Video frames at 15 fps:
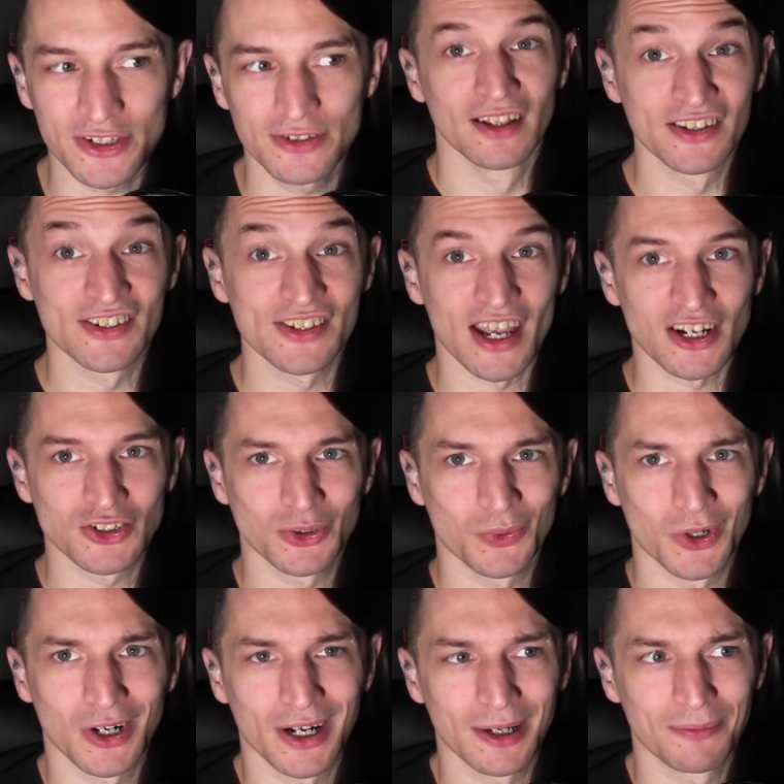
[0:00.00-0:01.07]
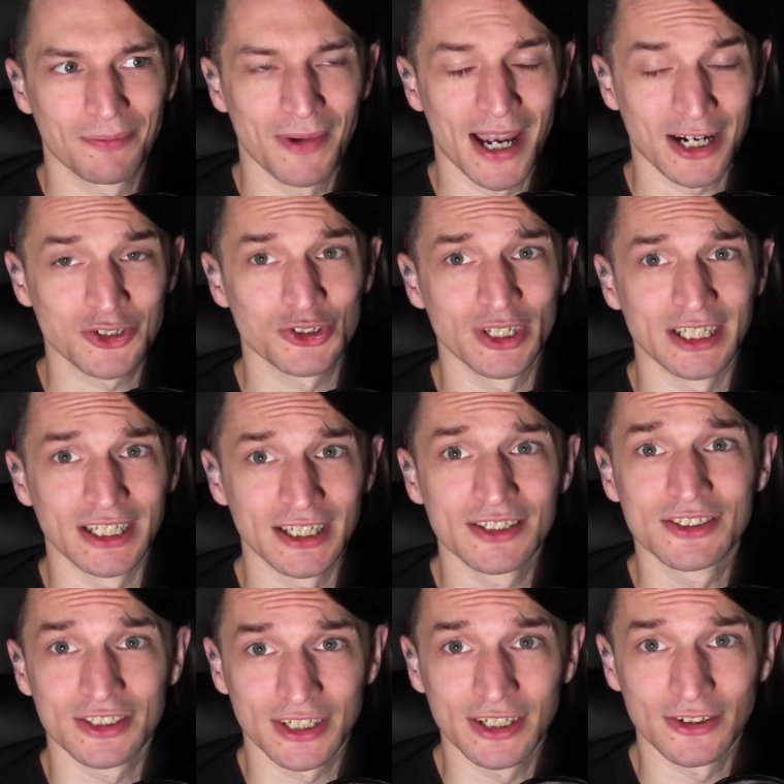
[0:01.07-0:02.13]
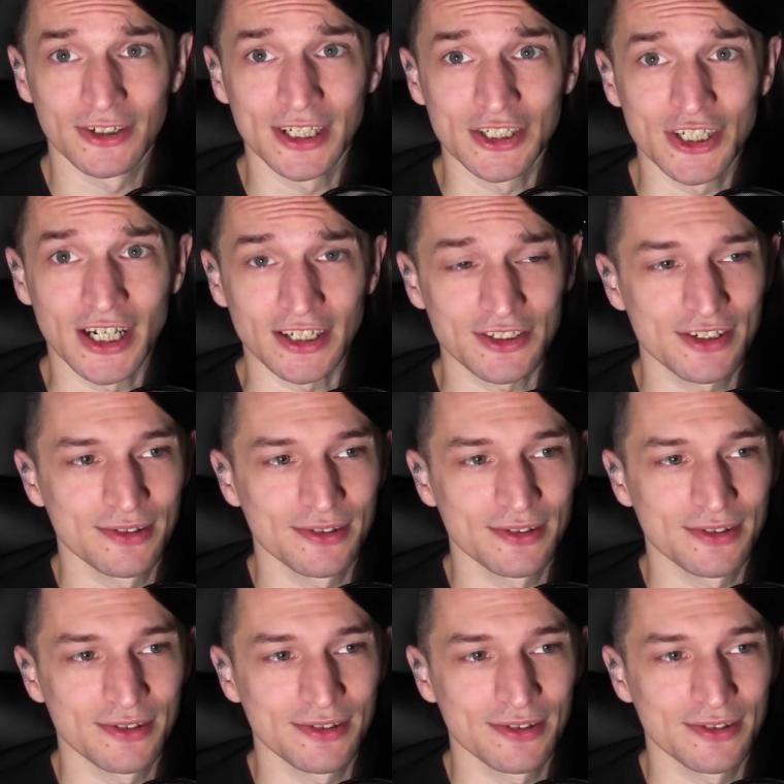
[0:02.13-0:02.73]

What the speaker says: This is actually where I actually did security checks.